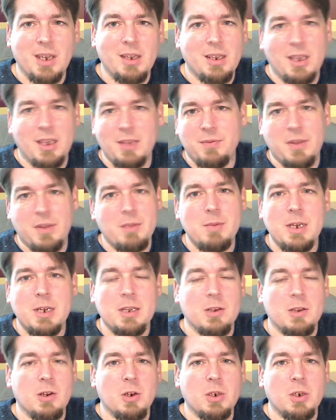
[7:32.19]
If I'm in a
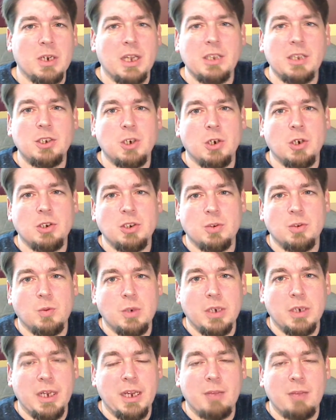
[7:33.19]
hurry, I charge at
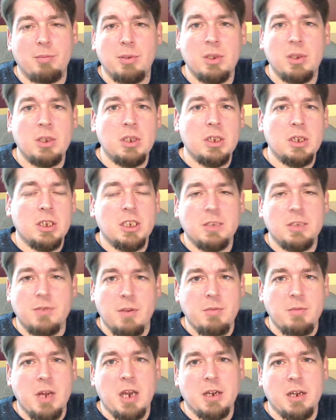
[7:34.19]
1 amp. If
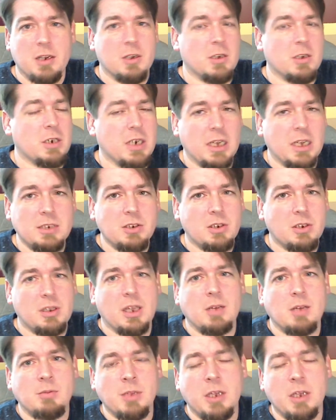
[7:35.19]
I'm not in a hurry, I just let
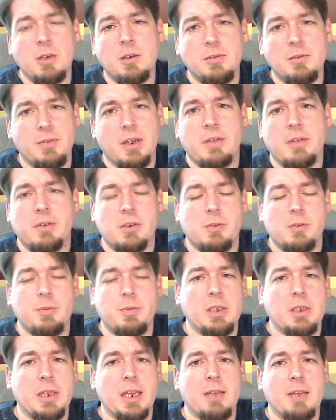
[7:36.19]
them go at 500
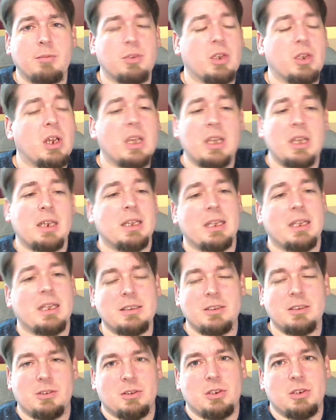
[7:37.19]
milliamps.
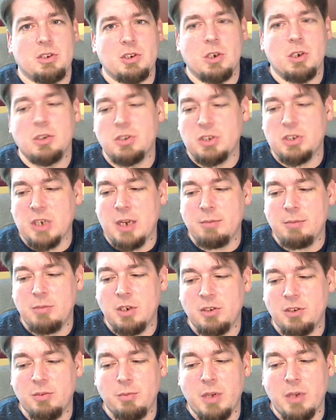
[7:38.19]
The charge time
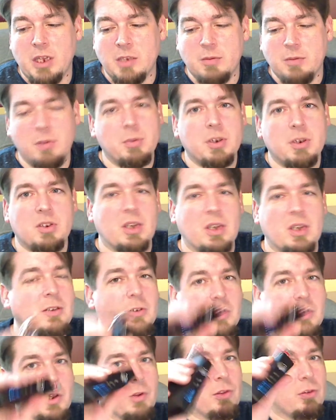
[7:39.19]
doesn't bother me because I
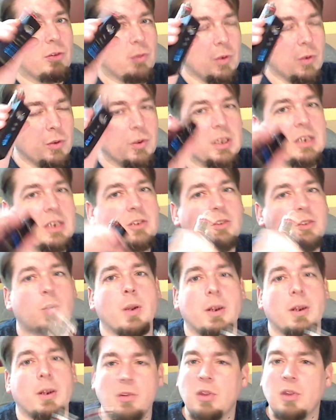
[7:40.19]
don't go through these
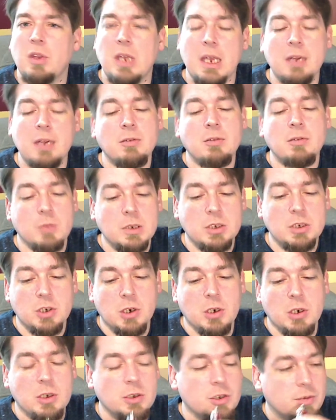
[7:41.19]
quicker than they
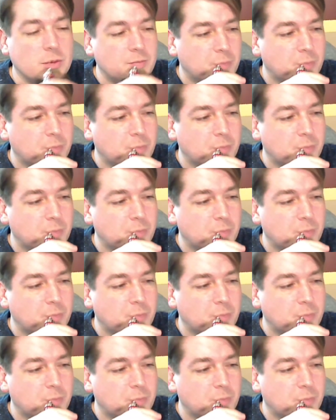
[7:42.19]
recharge.